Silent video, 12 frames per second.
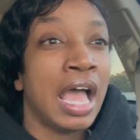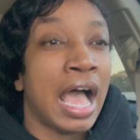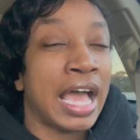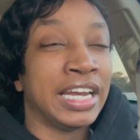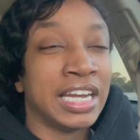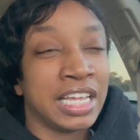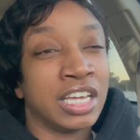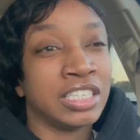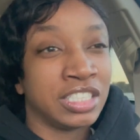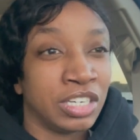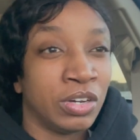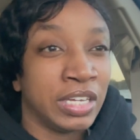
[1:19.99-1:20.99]
I didn't get
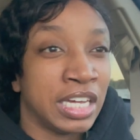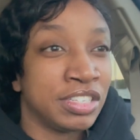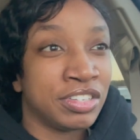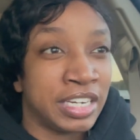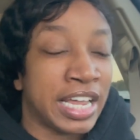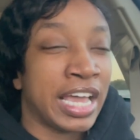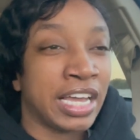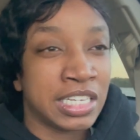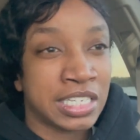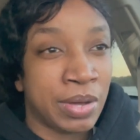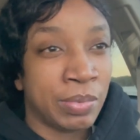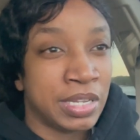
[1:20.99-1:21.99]
to go yesterday
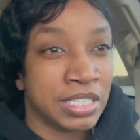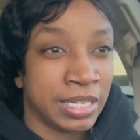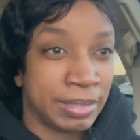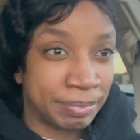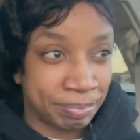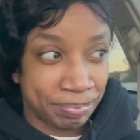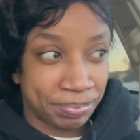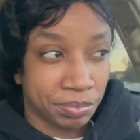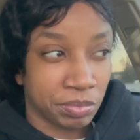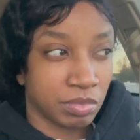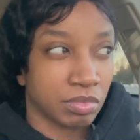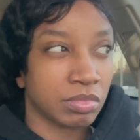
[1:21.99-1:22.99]
cause I wasn't
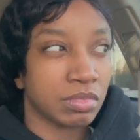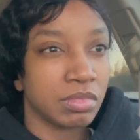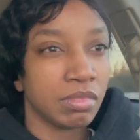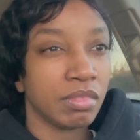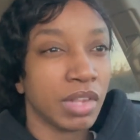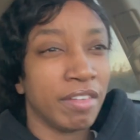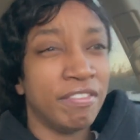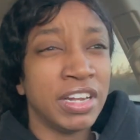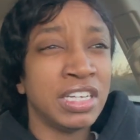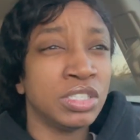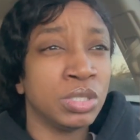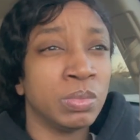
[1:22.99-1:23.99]

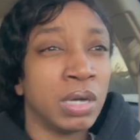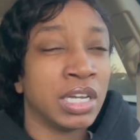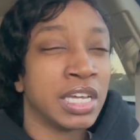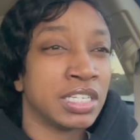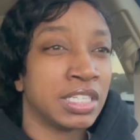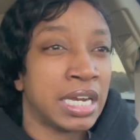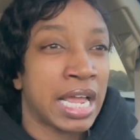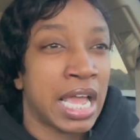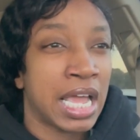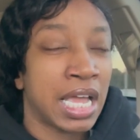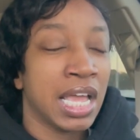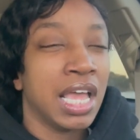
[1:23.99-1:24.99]
feeling too well yesterday.